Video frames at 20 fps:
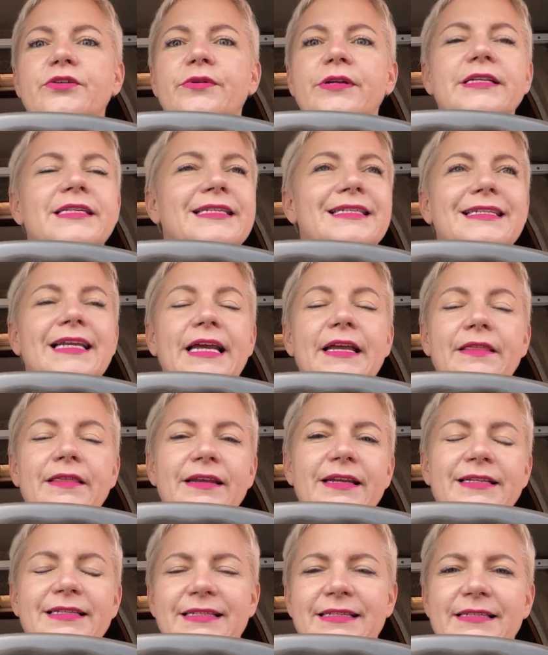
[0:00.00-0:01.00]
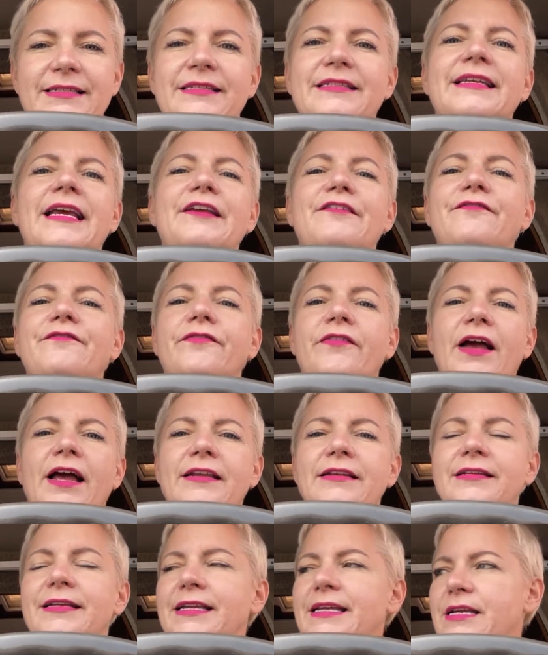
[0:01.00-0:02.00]
to a state that it's safe
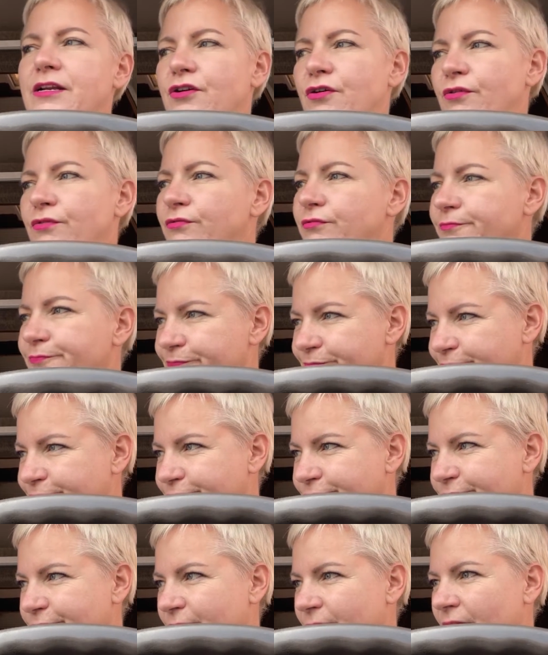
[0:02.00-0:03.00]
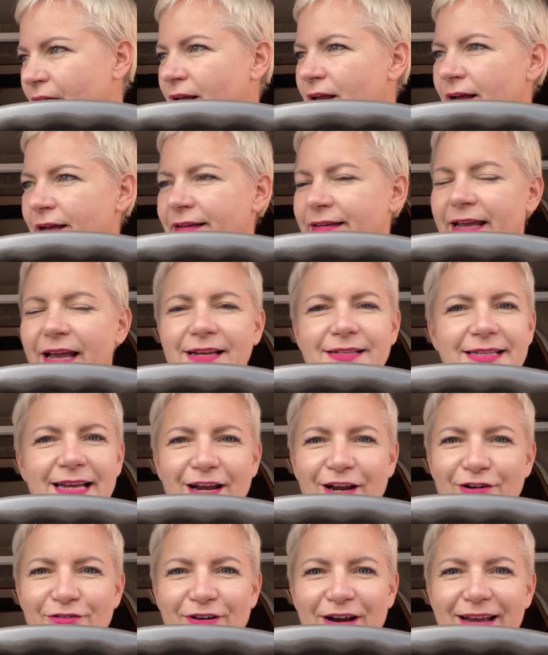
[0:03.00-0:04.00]
and legal. Get her
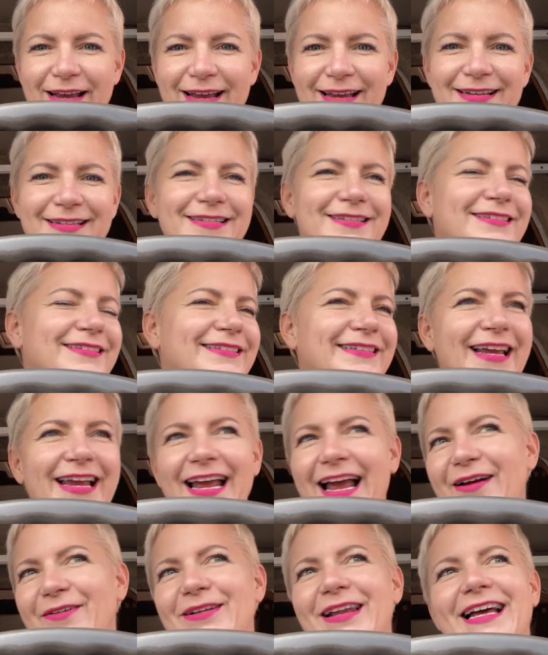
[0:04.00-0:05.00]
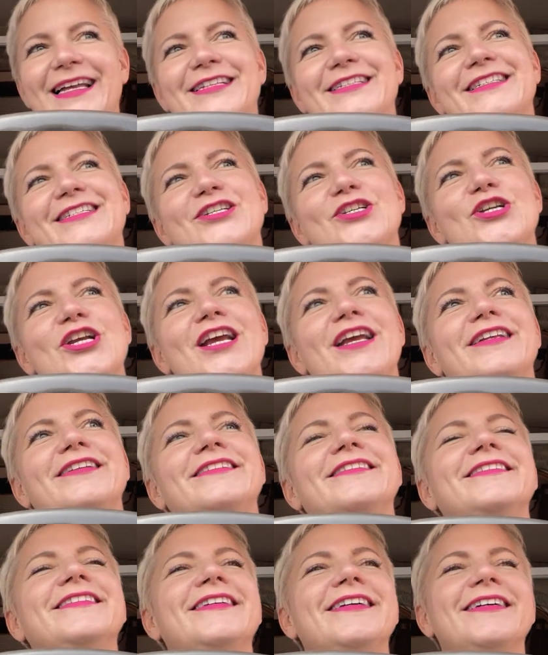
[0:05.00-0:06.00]
decorated, get Outlandish in.